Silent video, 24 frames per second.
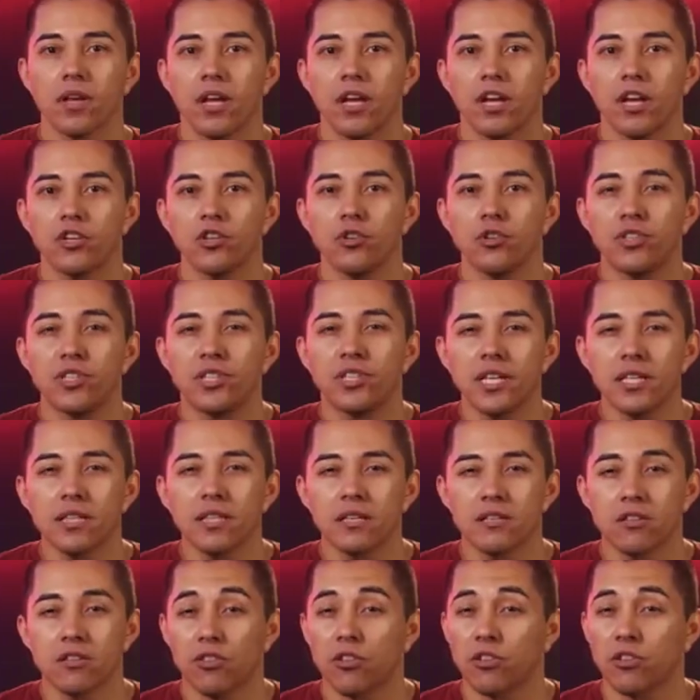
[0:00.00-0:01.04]
You'd see
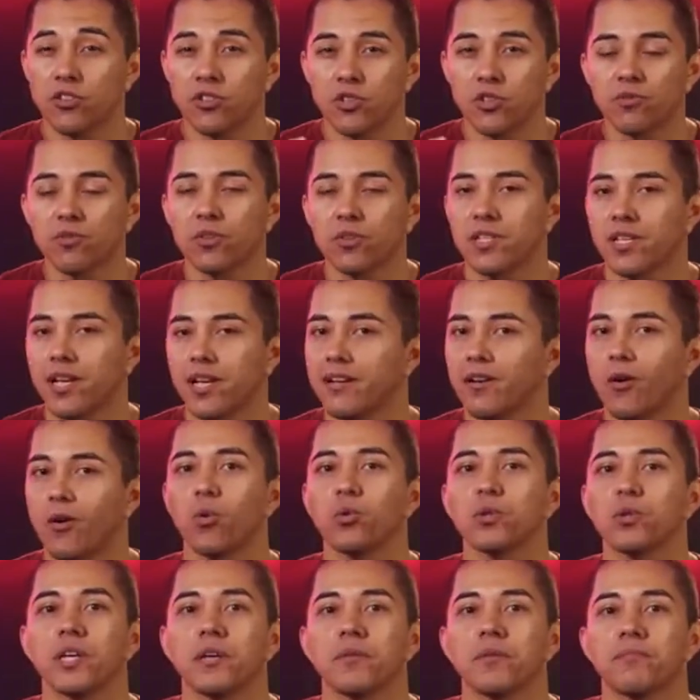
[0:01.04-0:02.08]
this on the server side
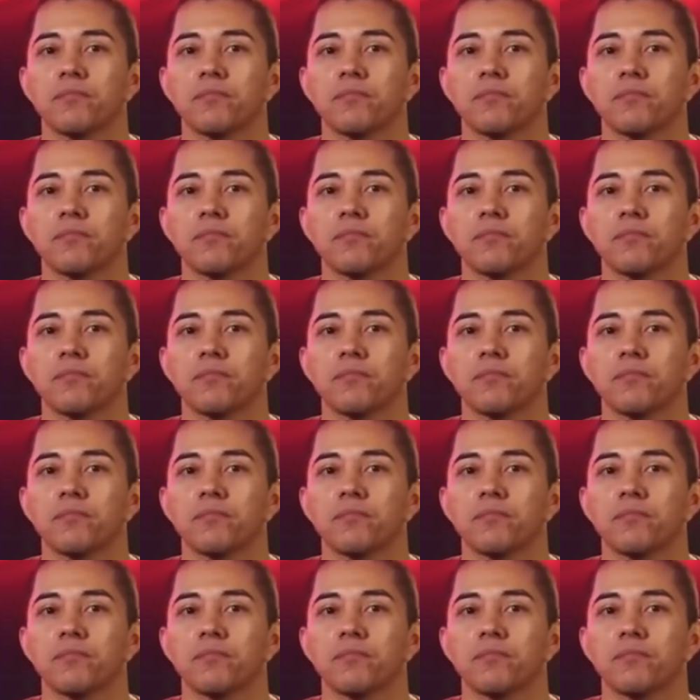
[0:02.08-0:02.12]
only.